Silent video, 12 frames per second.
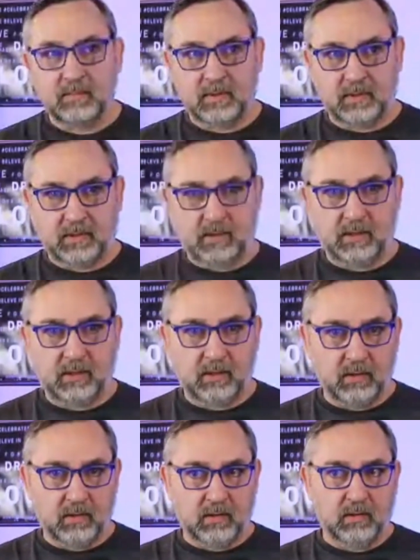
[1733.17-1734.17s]

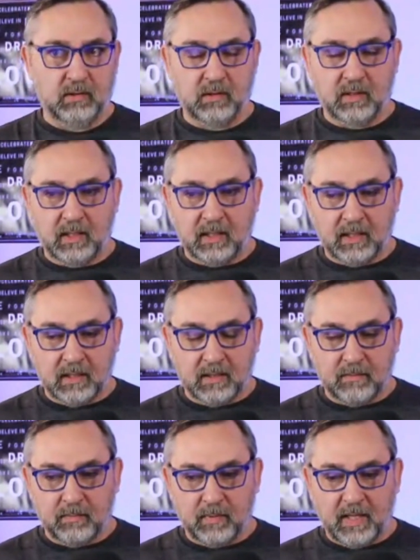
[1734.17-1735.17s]
here
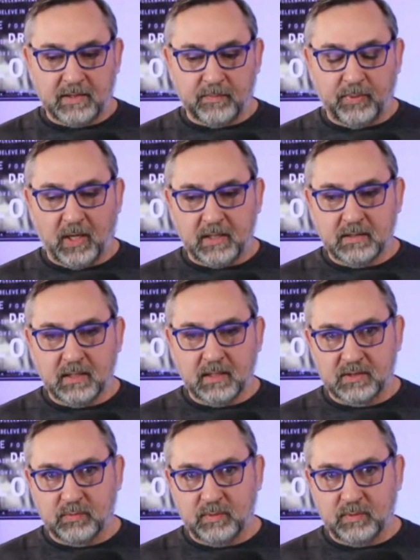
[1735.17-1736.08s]
at the podcast,